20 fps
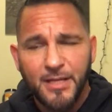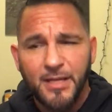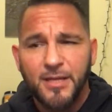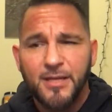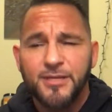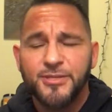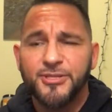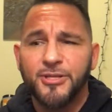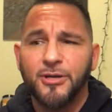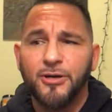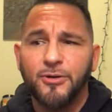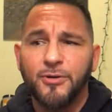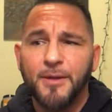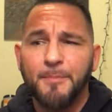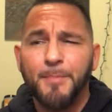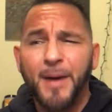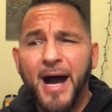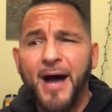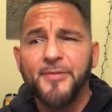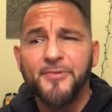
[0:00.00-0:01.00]
So it
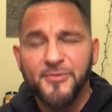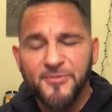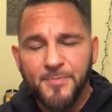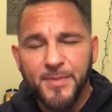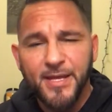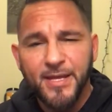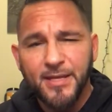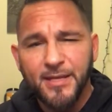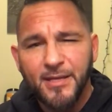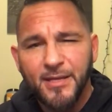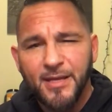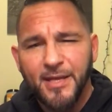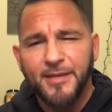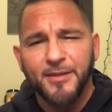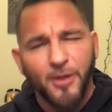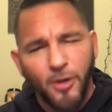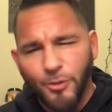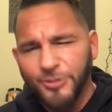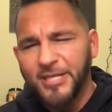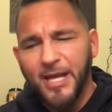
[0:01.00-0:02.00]
bothered me. And the
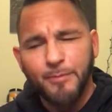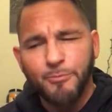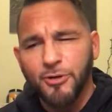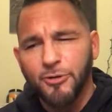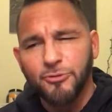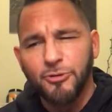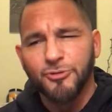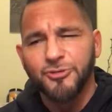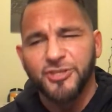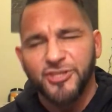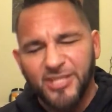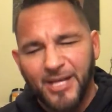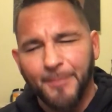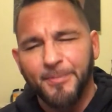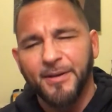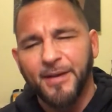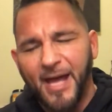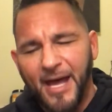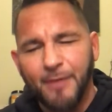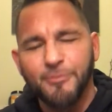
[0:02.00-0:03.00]
whole time we were grocery
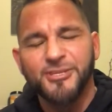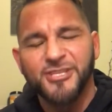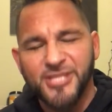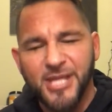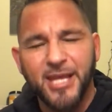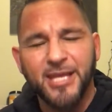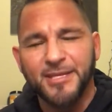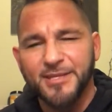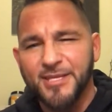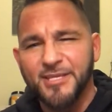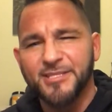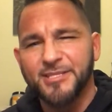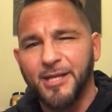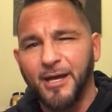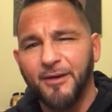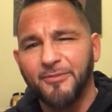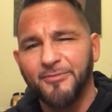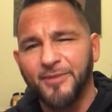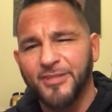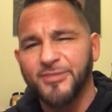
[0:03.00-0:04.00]
shopping, I was thinking this
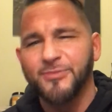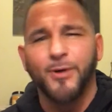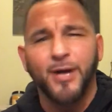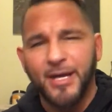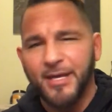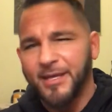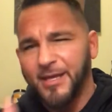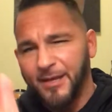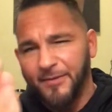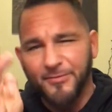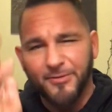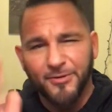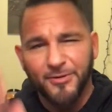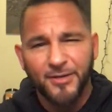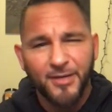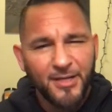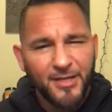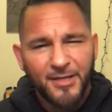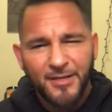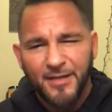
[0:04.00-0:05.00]
stuff. That's why I gave her
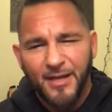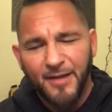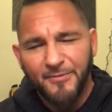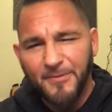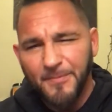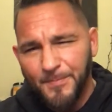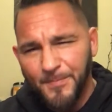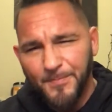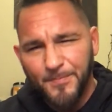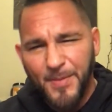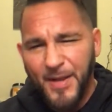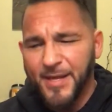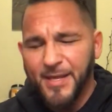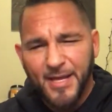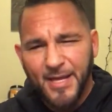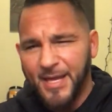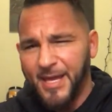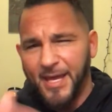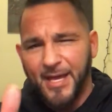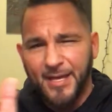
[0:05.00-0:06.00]
every penny I
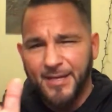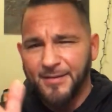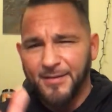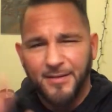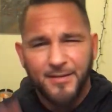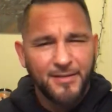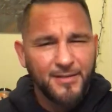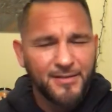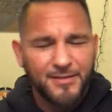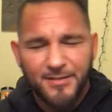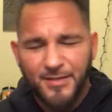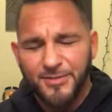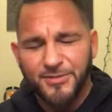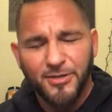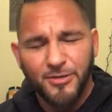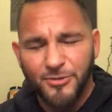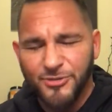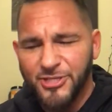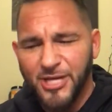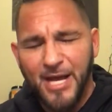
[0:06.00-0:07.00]
had to
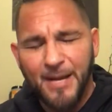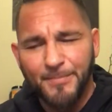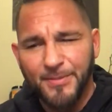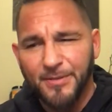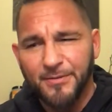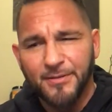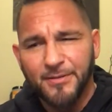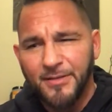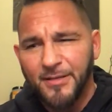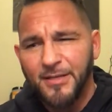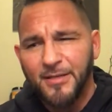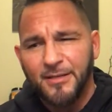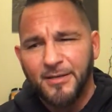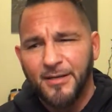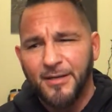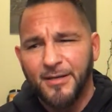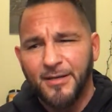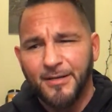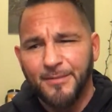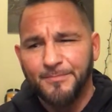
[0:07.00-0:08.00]
go shopping
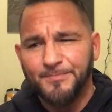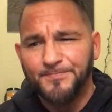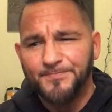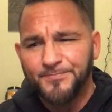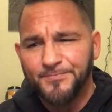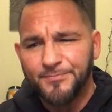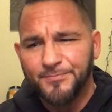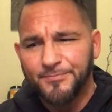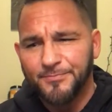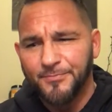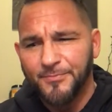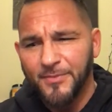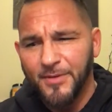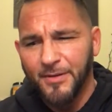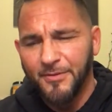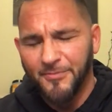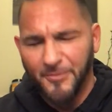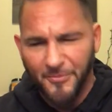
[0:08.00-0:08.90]
for